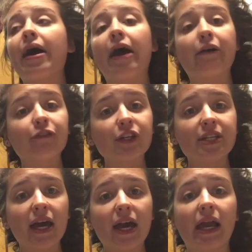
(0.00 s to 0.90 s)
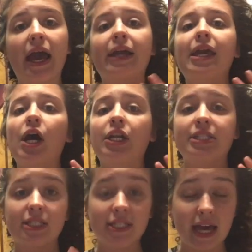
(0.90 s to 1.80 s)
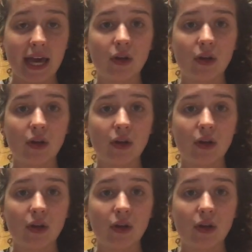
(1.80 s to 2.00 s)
every day and counting to 10,